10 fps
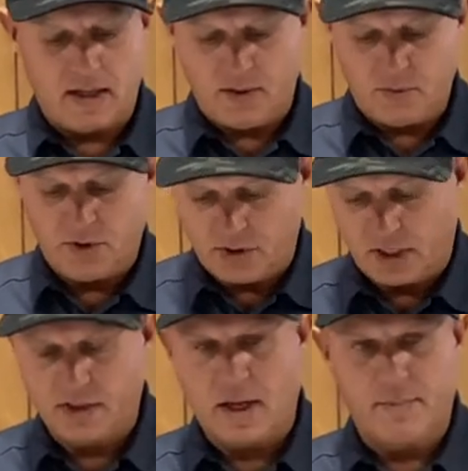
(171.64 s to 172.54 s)
when you
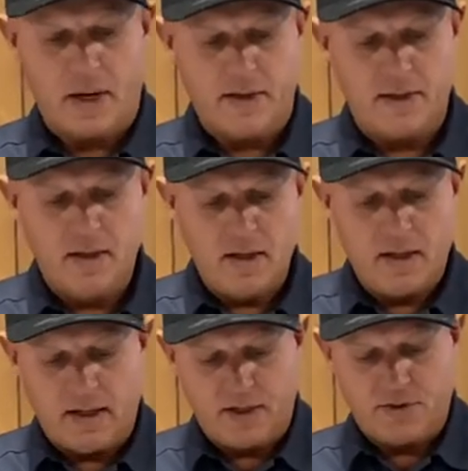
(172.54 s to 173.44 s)
touch that button,
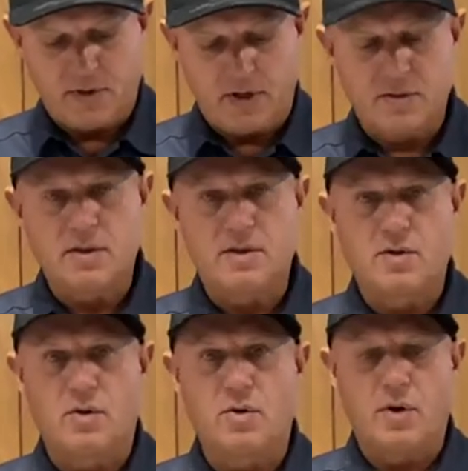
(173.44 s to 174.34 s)
it triggers the
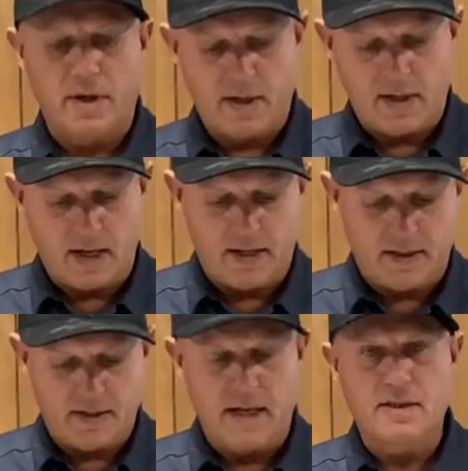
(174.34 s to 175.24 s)
solenoid and
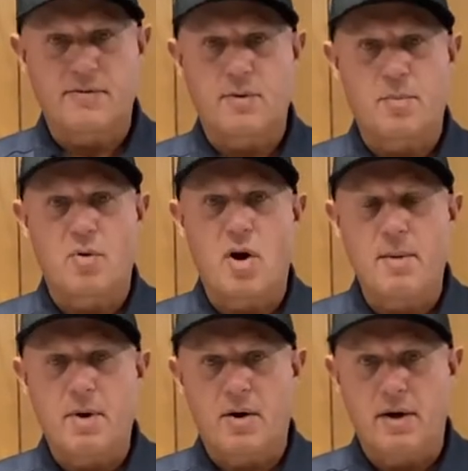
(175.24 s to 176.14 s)
it takes it from the
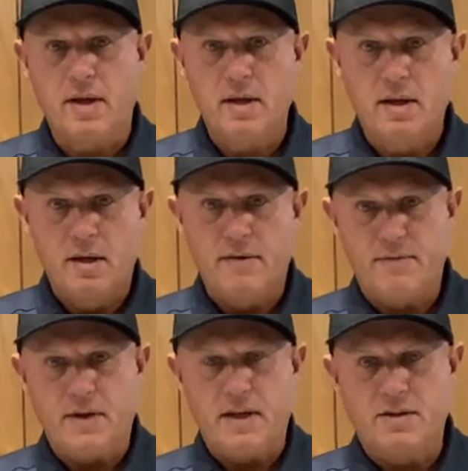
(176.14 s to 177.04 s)
primary
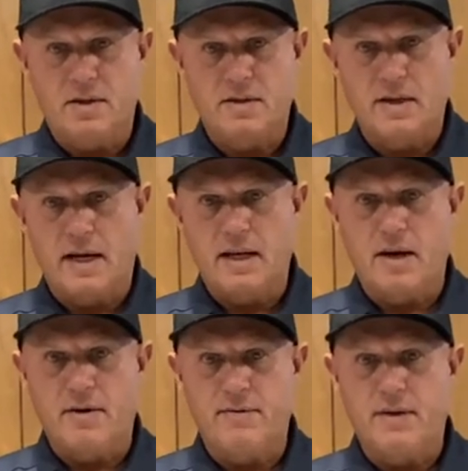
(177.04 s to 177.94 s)
feed to the
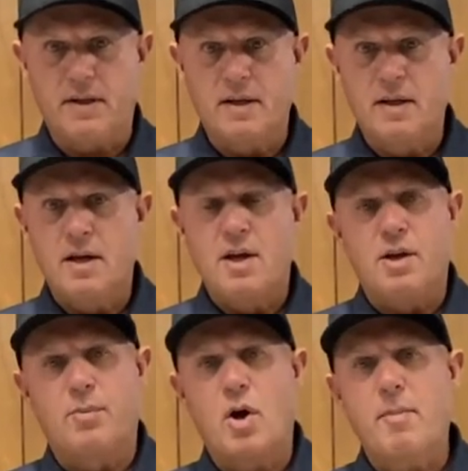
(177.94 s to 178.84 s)
secondary feed.
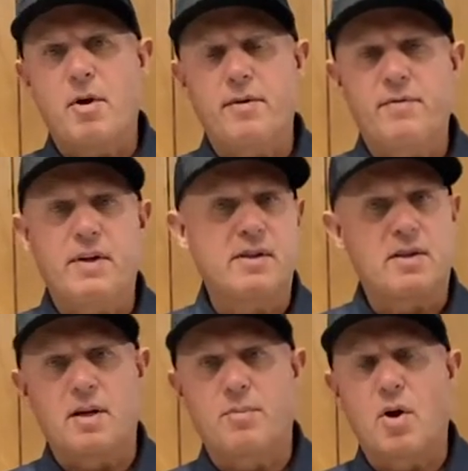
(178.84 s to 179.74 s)
Your primary feed is
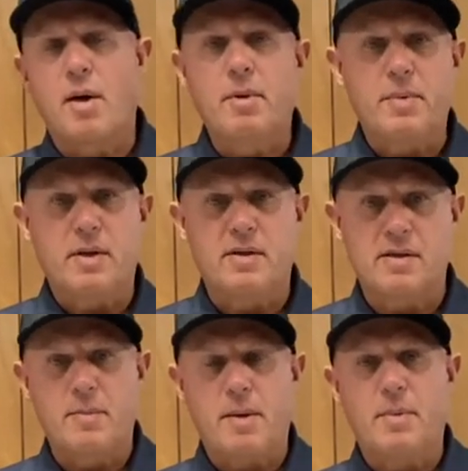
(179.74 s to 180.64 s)
going to probably be in the
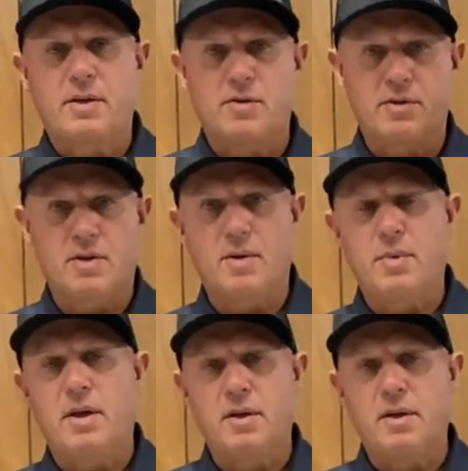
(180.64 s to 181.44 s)
cement mixer. It's going to be